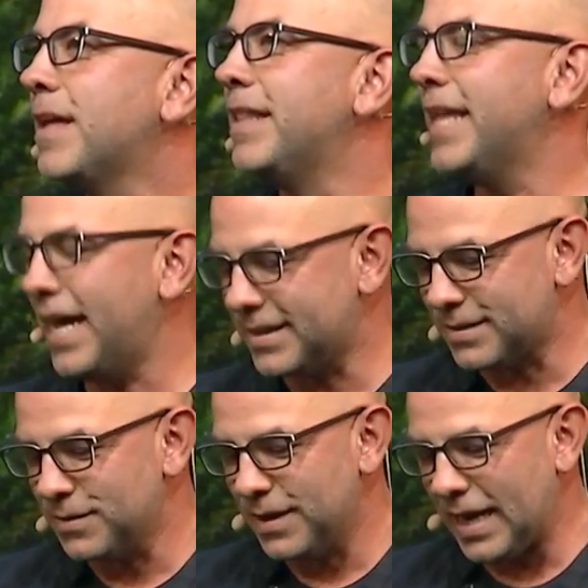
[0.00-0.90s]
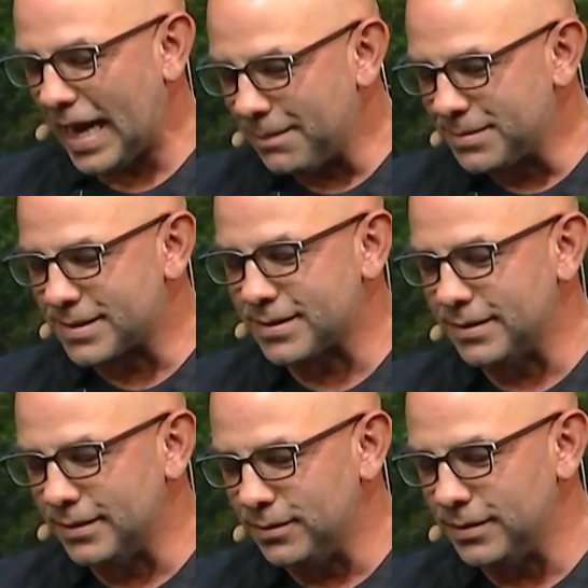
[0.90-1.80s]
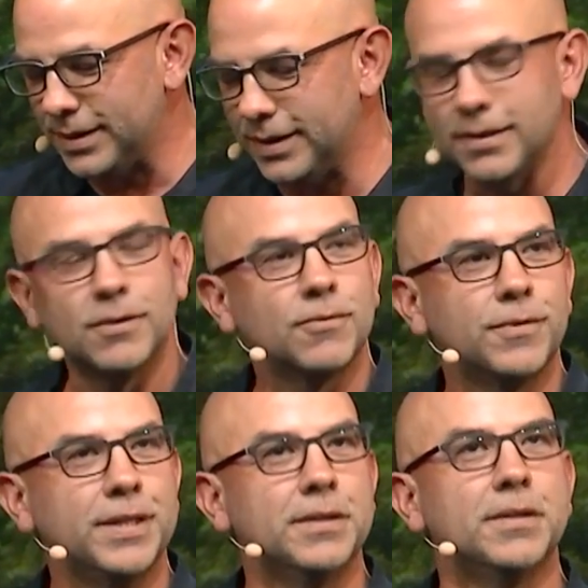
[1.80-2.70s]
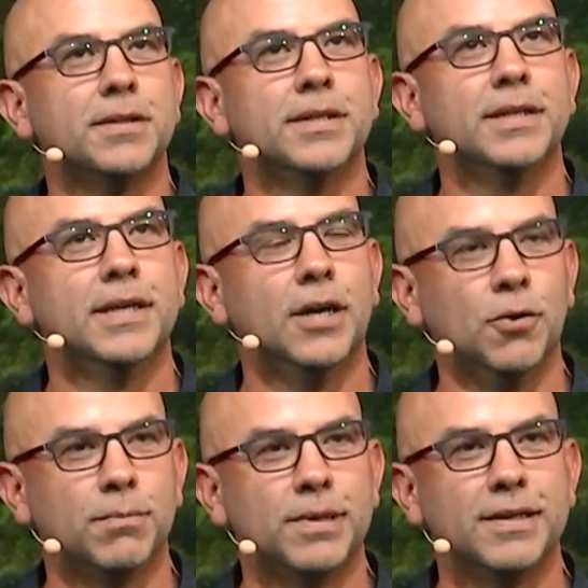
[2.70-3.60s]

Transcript: And that's absolutely real hope.